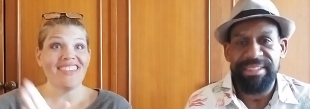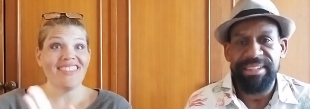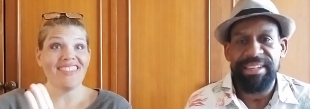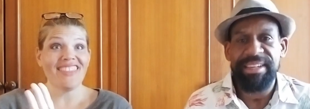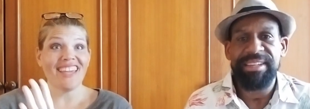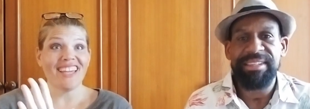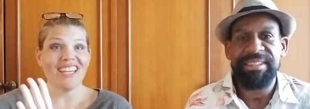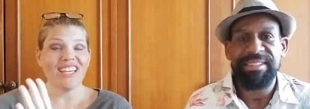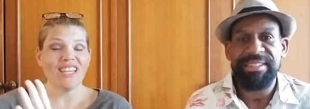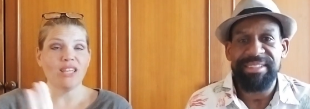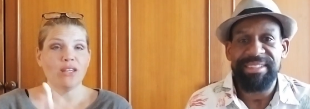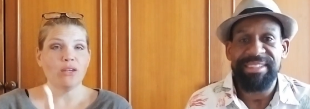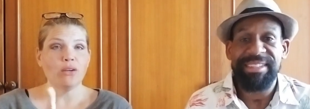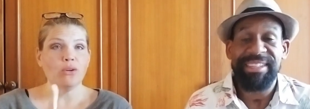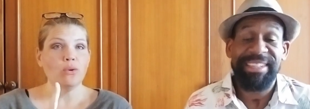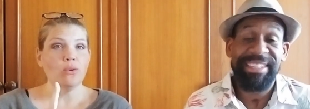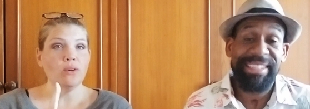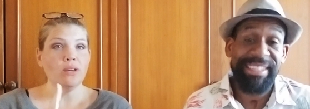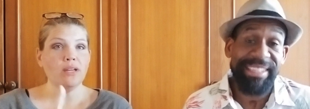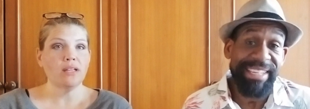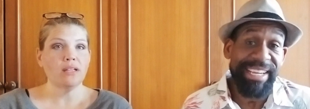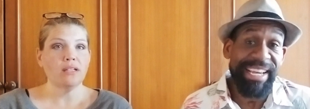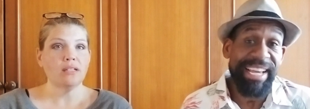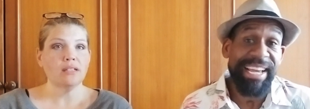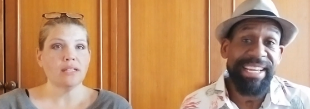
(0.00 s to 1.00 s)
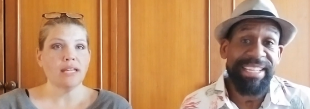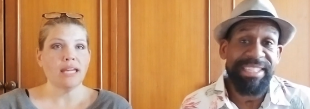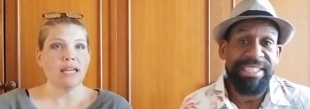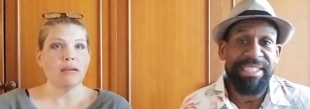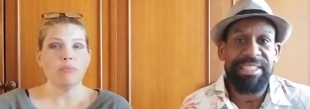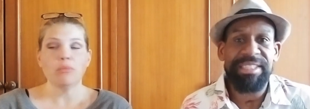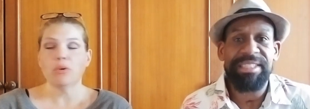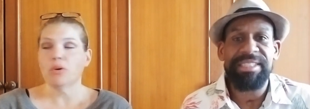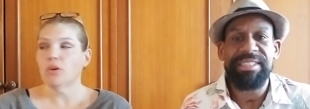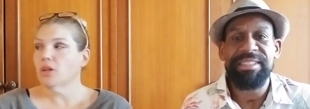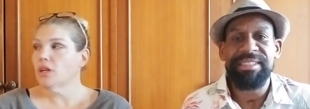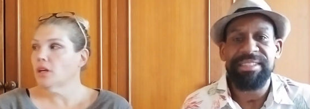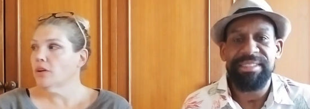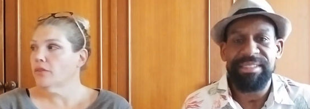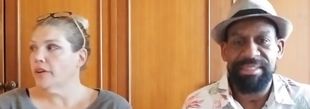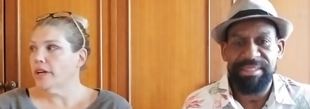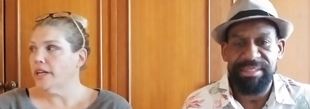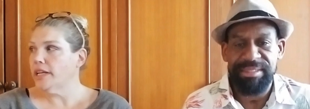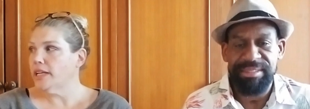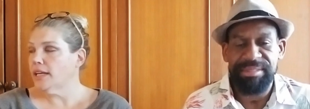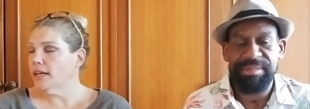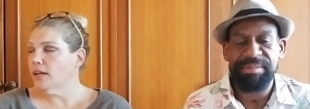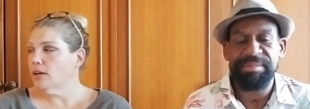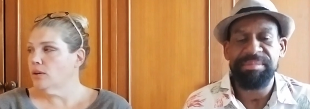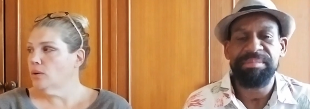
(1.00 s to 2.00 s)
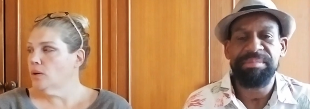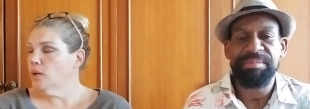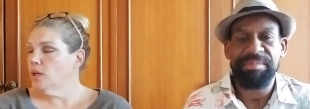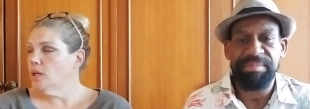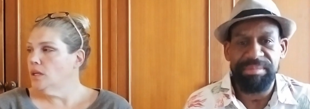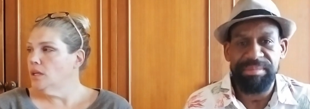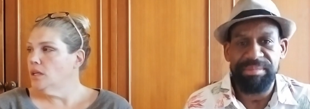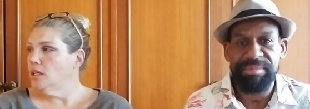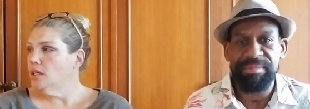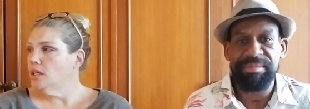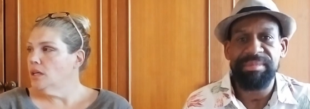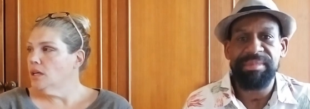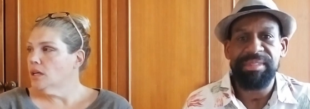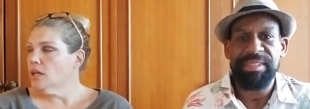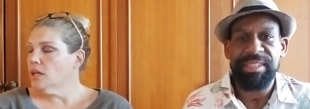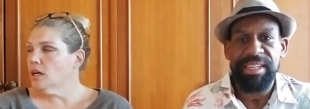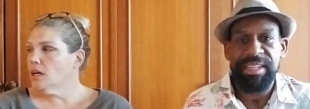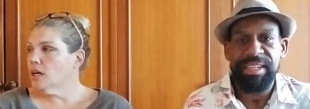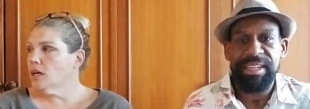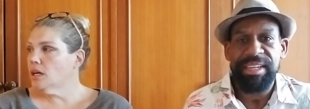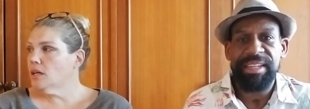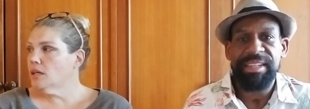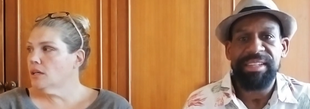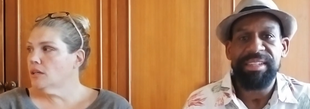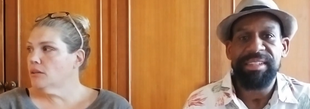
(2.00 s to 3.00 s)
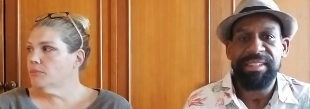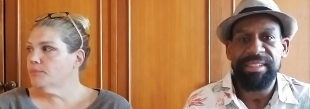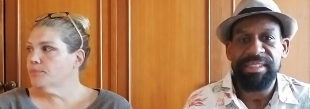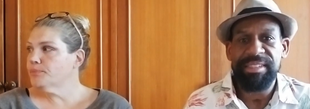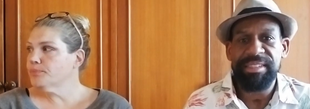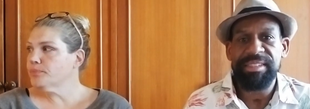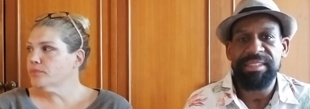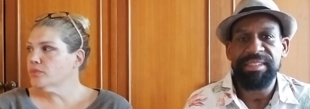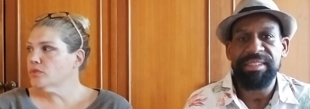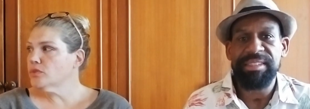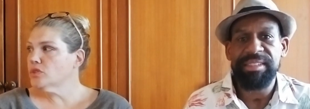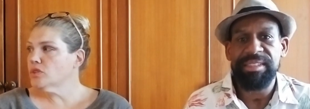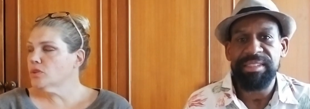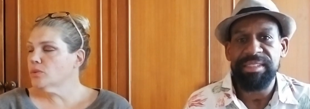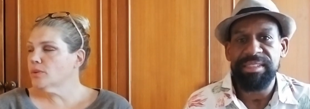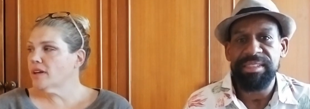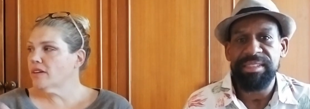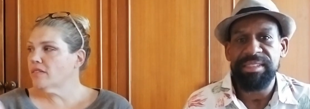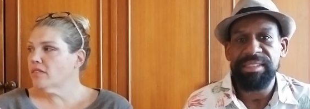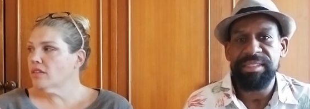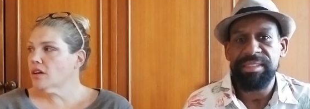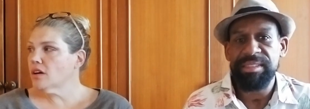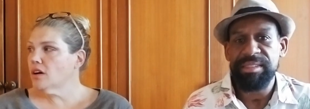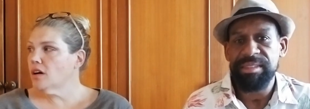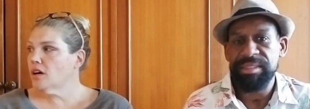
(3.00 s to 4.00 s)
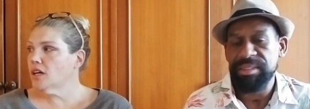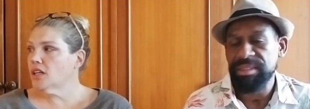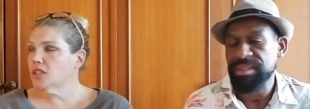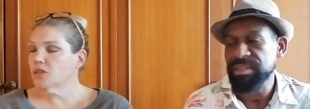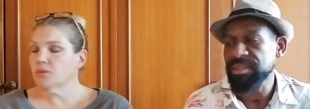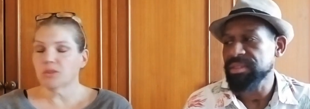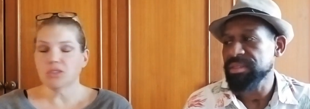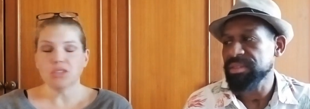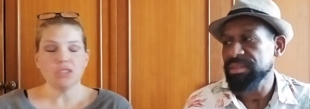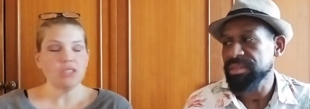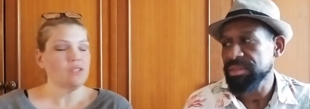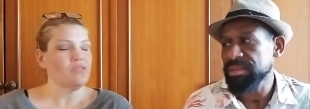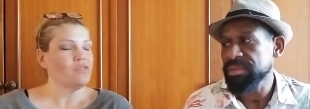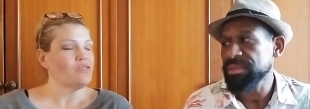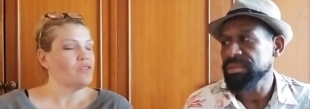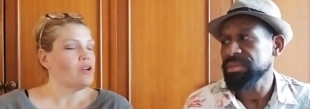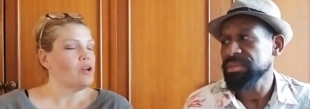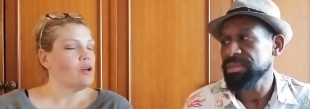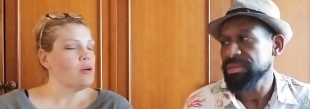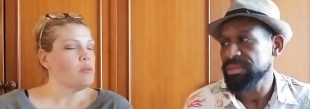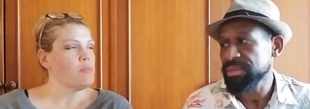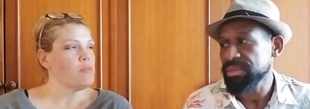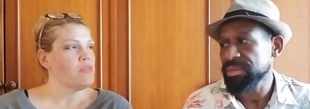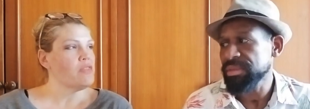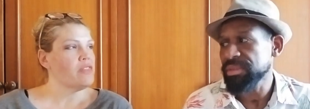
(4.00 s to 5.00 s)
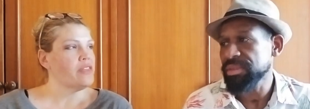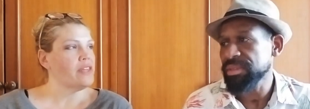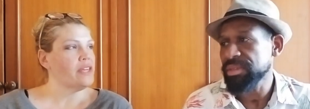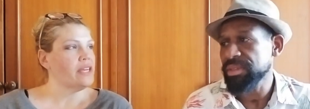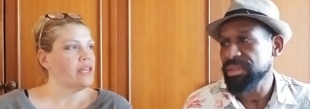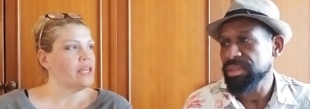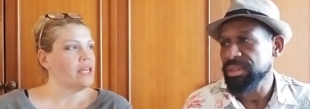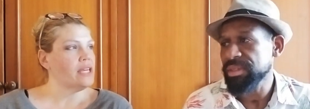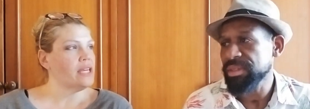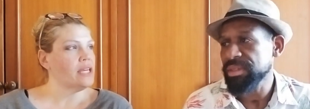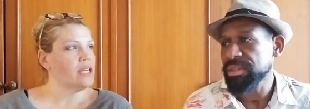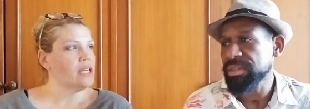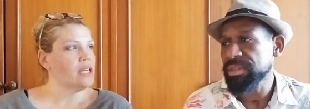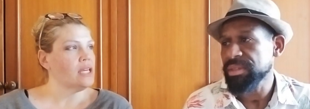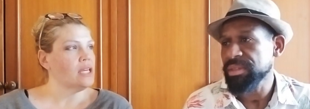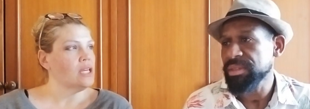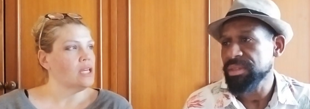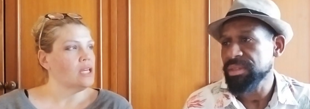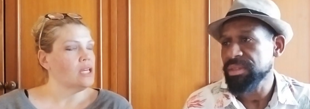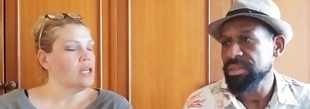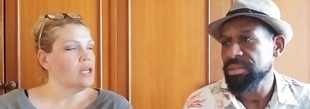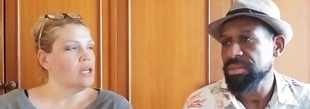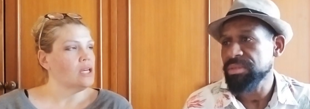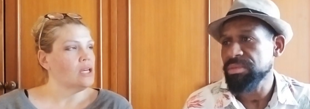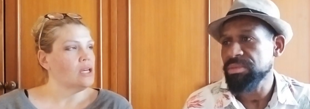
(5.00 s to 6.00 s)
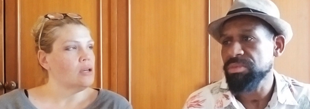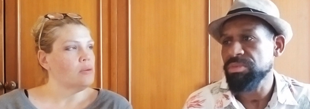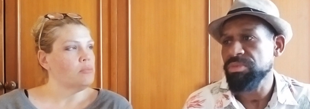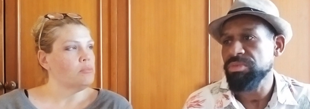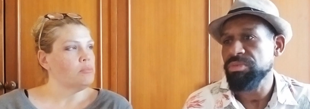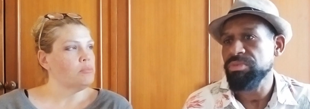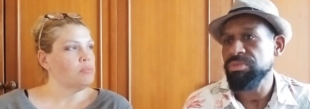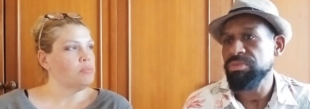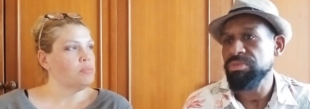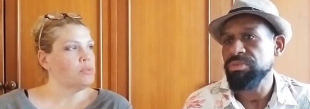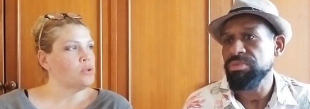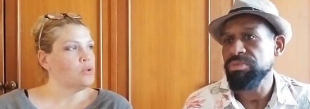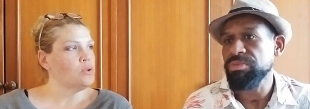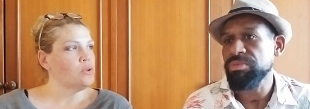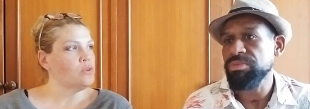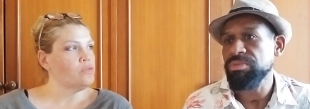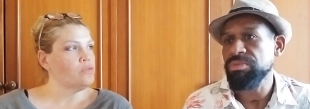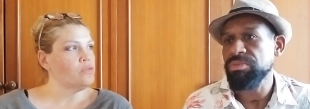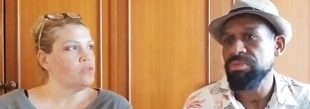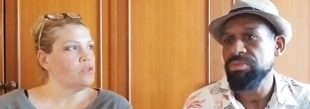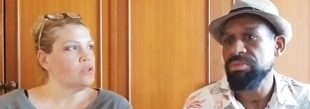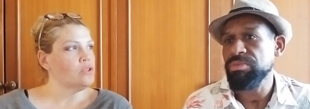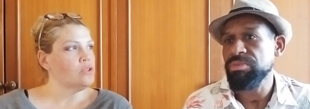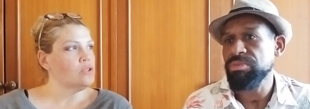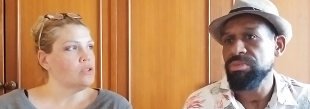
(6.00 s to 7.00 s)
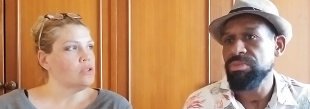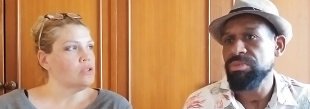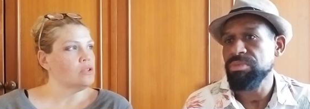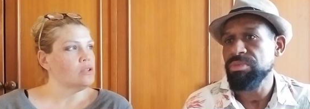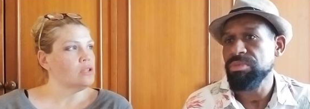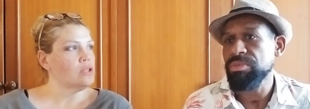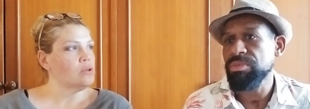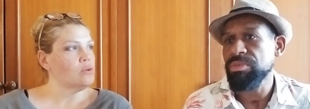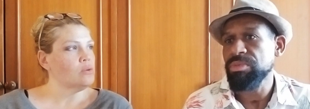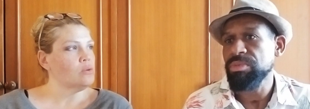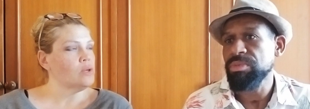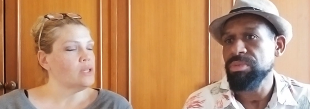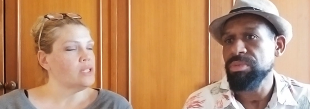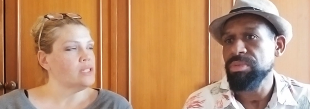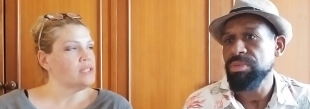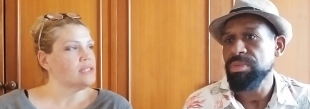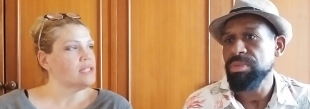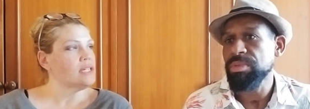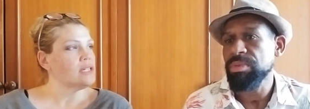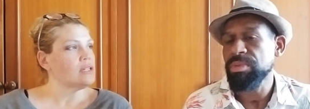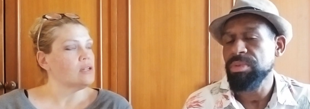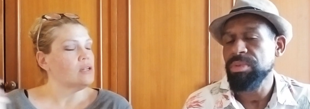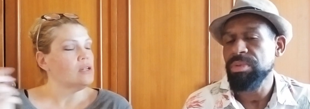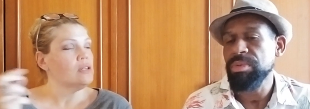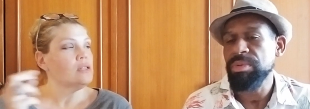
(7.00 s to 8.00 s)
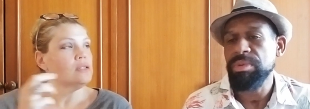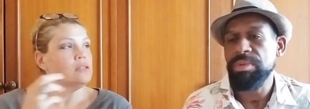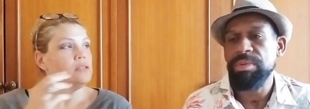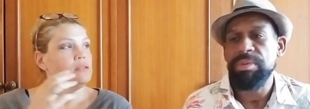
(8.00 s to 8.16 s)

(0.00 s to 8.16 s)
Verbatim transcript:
Speaker 1: Yes, thank you in yes. Cambodia right now. Mm-hmm. Um, so we have the cards, which is from the beautiful. The what is that called?